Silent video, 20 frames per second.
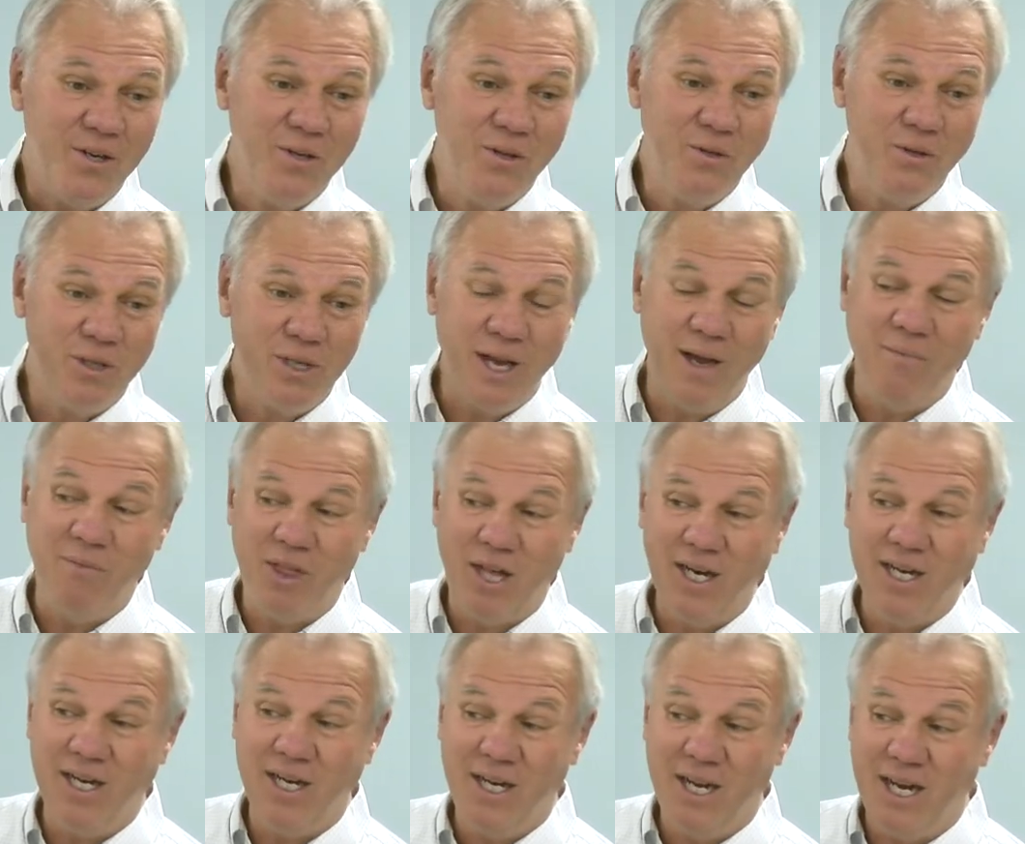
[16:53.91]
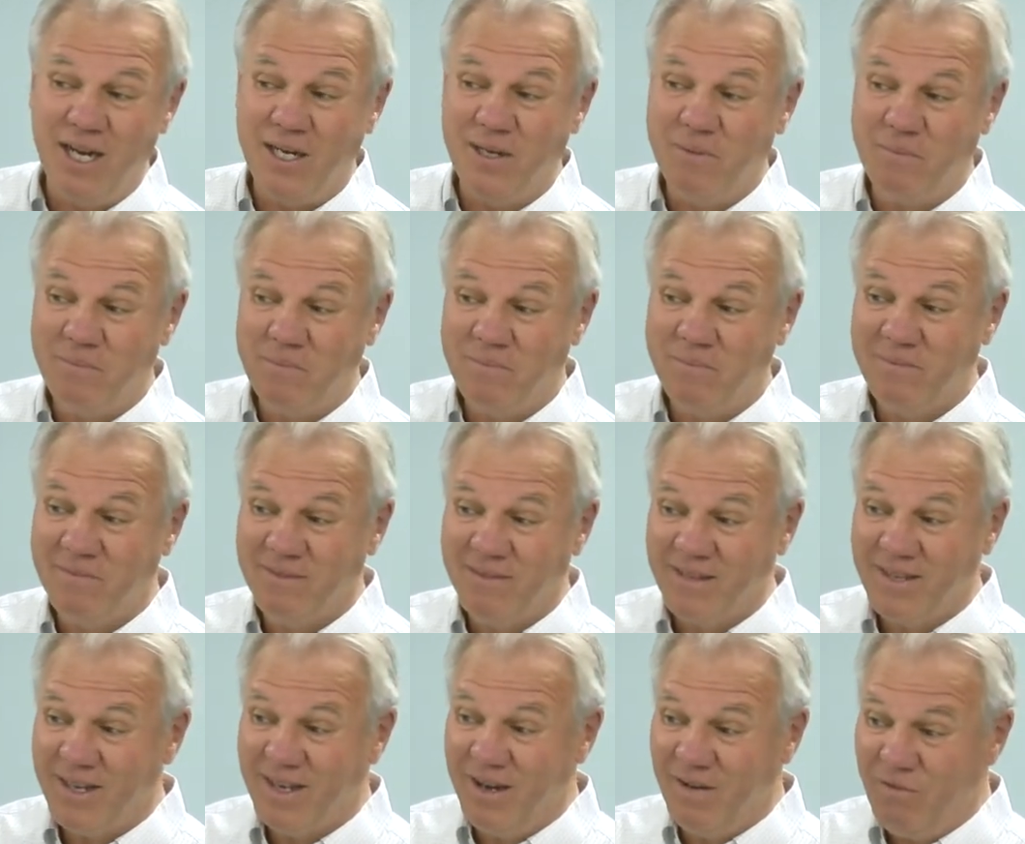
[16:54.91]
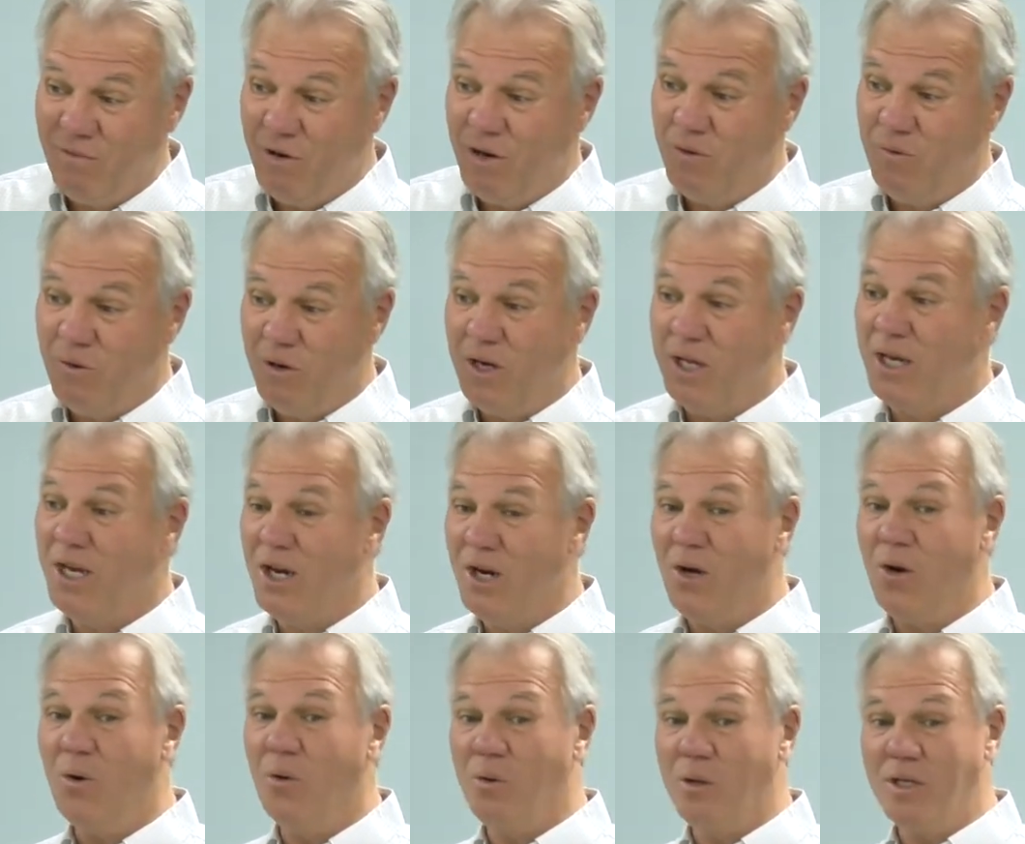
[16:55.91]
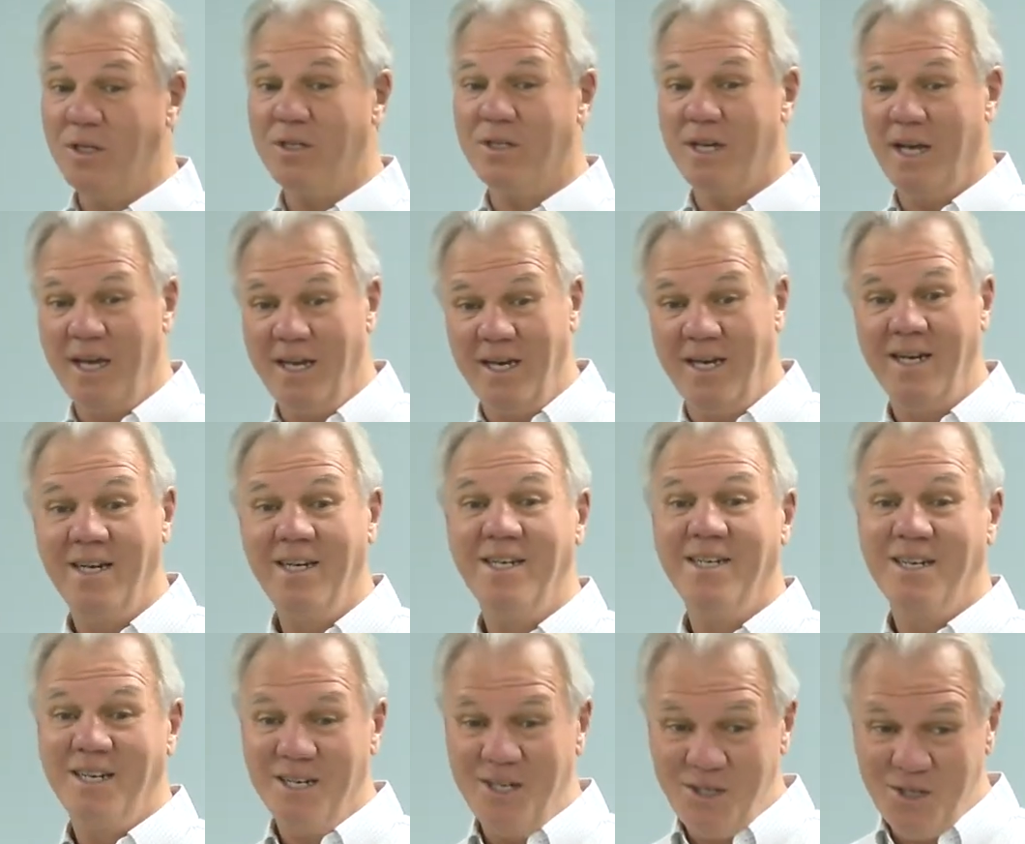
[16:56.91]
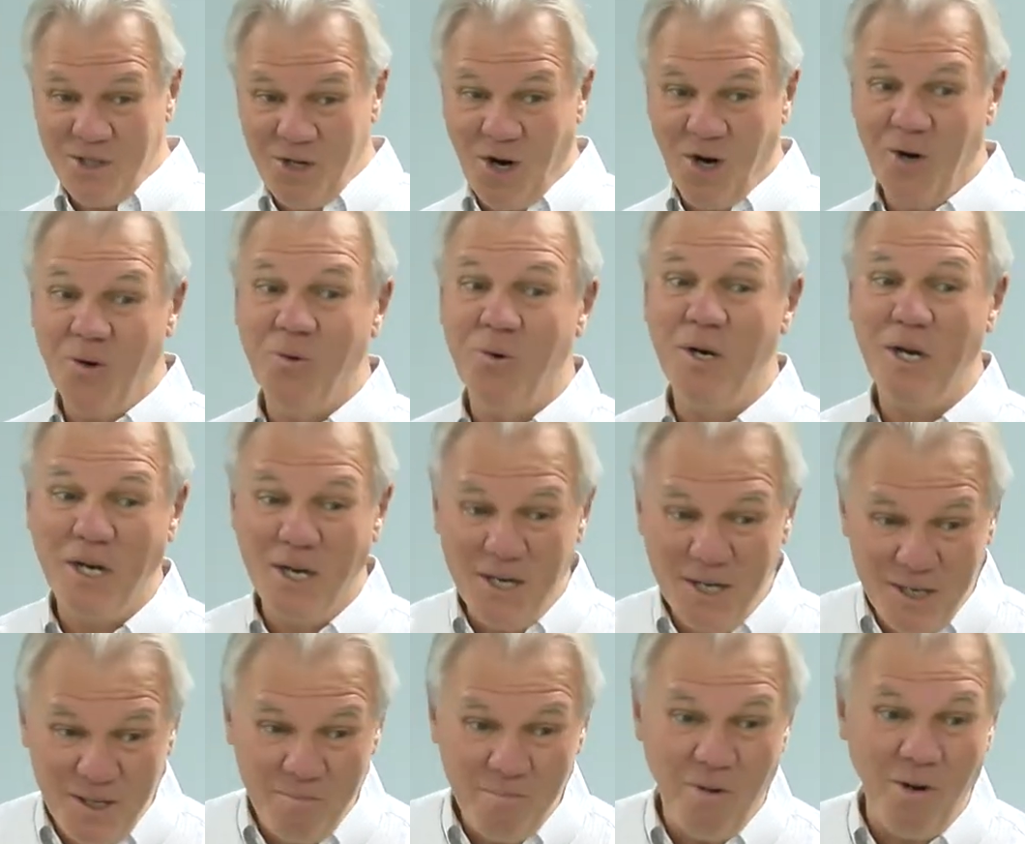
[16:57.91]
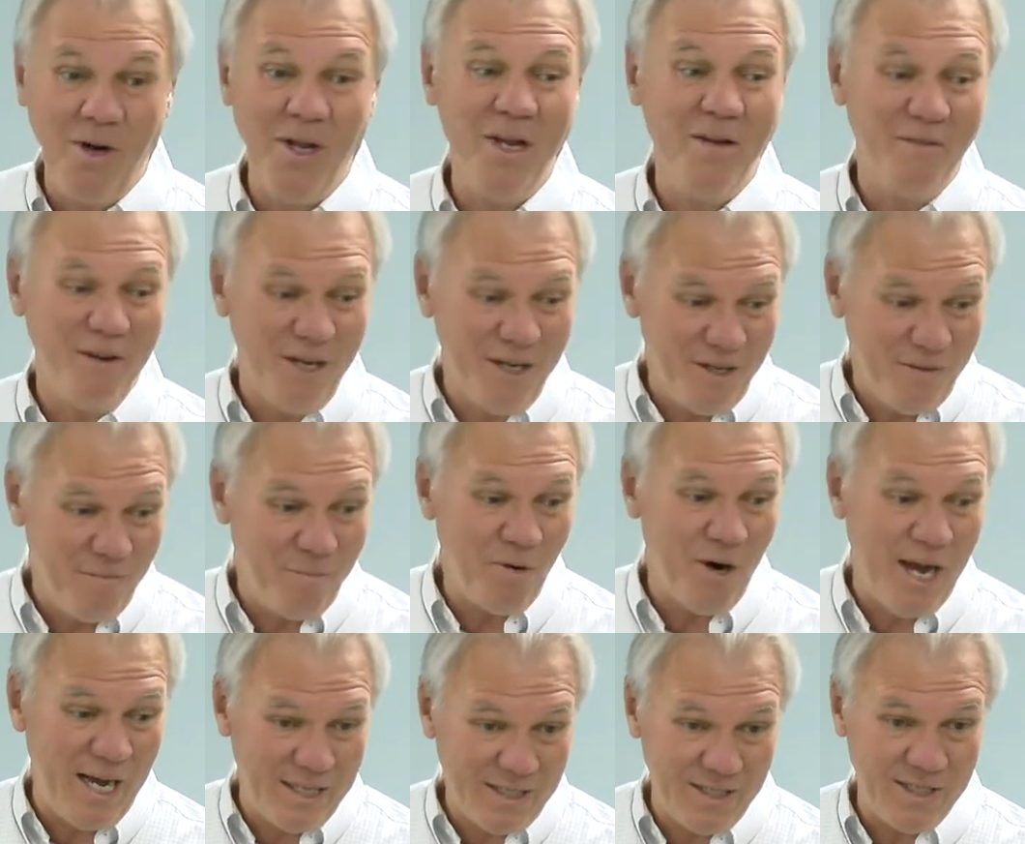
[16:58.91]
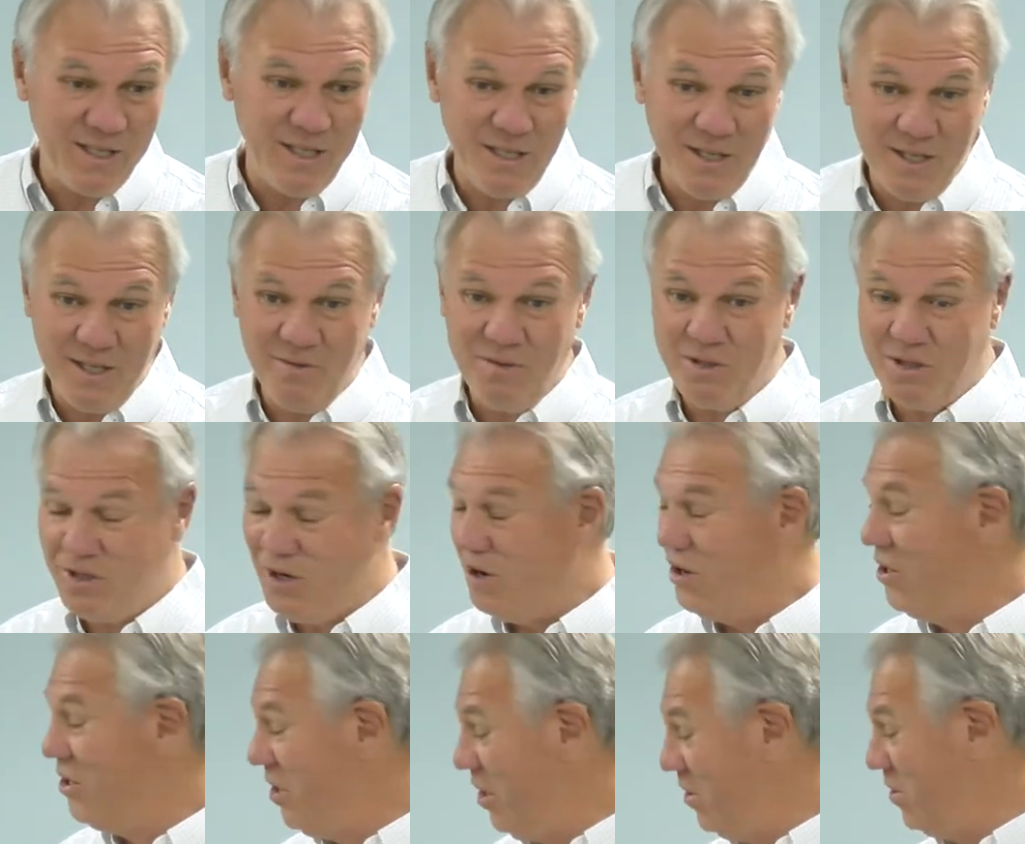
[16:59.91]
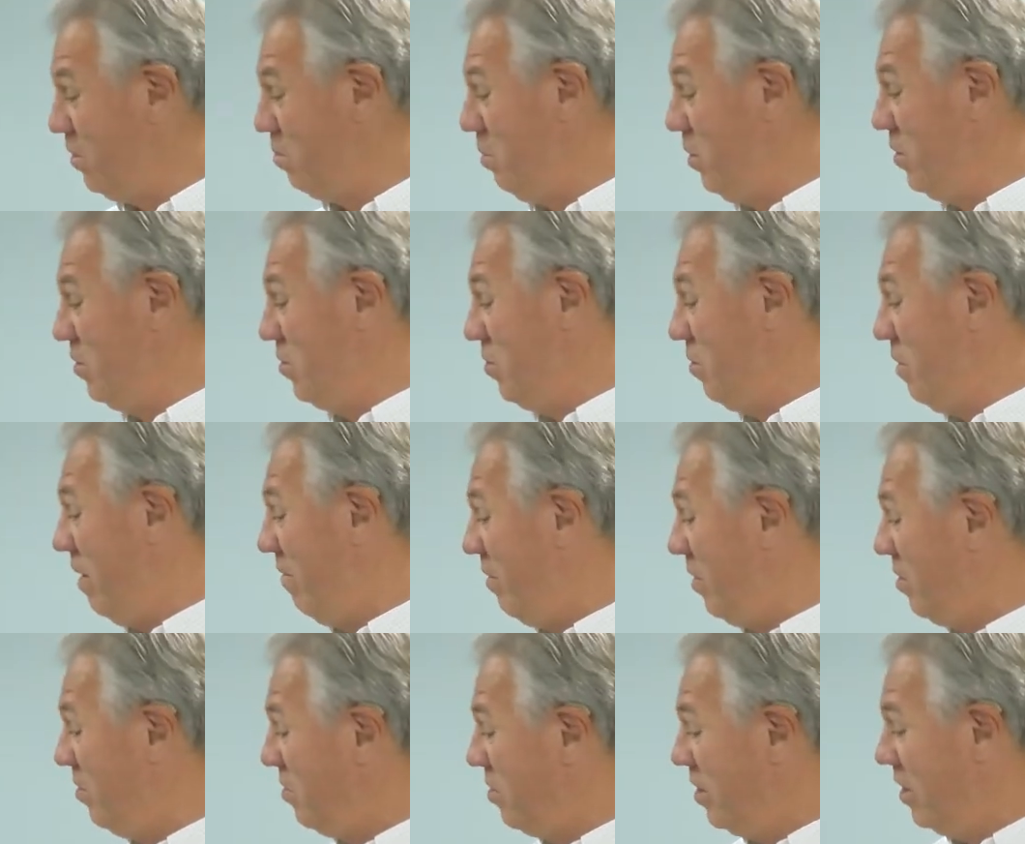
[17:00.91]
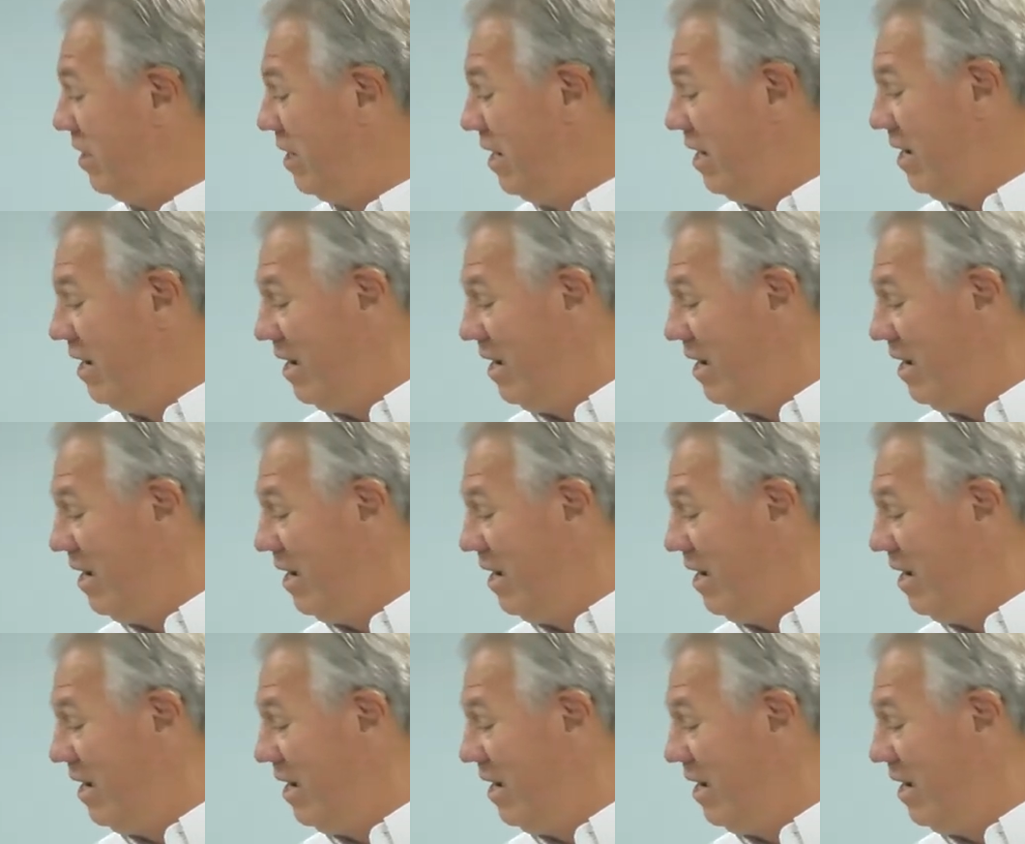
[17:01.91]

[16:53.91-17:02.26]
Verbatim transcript: it'll do the same thing today if we really get a hold of this thing and start reading it and believing it and practicing it. It would start another spiritual revolution.